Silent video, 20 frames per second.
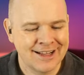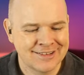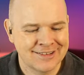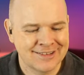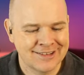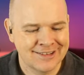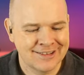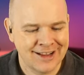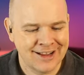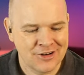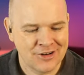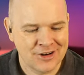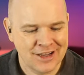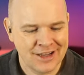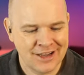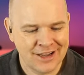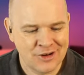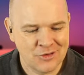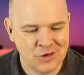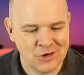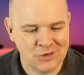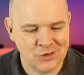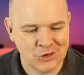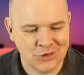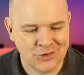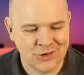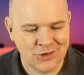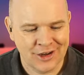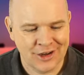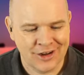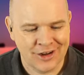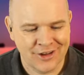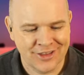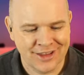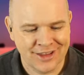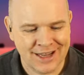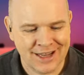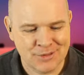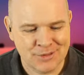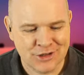Next down here, we've also got
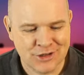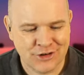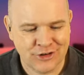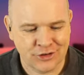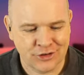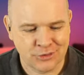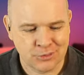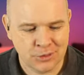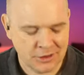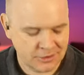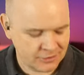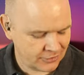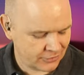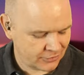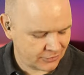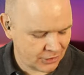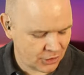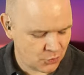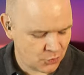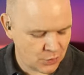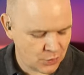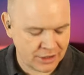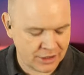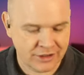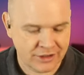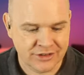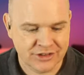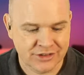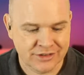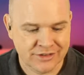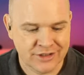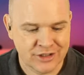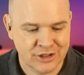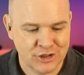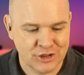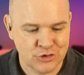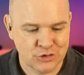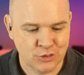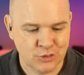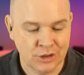other image adjustments. So we can adjust
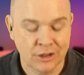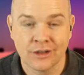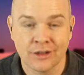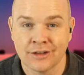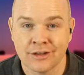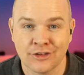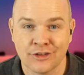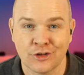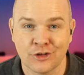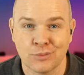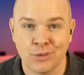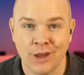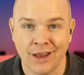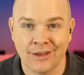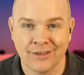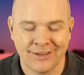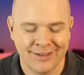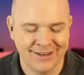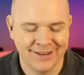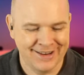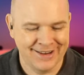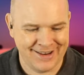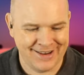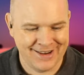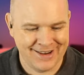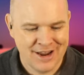the usual suspects,